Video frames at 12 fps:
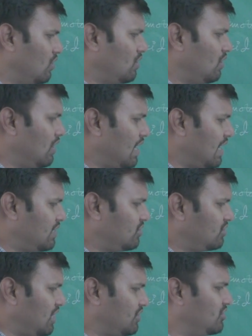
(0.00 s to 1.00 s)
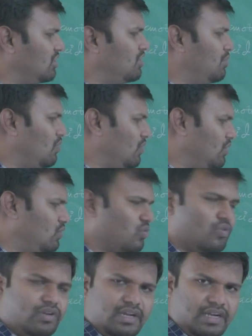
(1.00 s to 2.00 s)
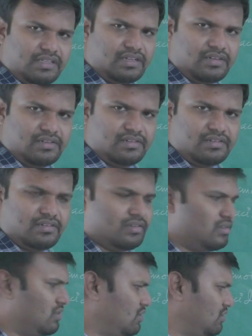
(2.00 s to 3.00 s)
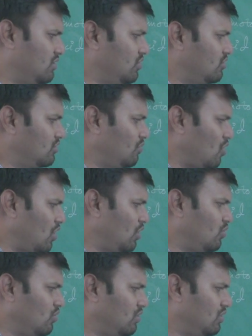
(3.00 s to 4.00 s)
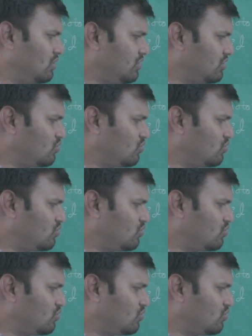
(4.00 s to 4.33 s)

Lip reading: ligand is exchangeable. When you rotate these molecule, these